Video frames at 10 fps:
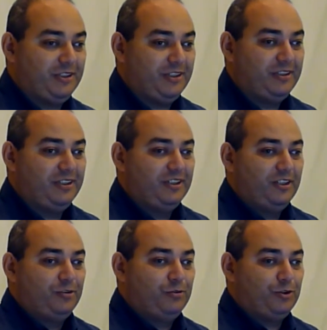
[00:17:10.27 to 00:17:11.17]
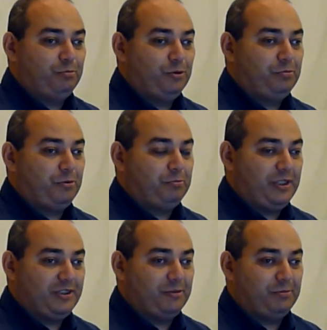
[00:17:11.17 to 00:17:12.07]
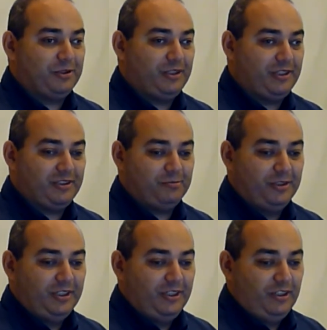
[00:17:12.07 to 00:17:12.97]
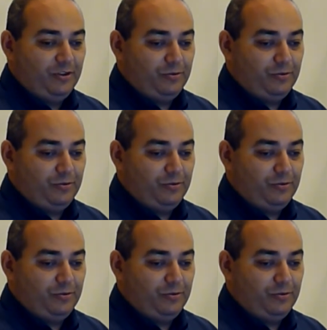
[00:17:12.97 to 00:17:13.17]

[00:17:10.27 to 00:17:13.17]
to identify the distribution by classes and passes.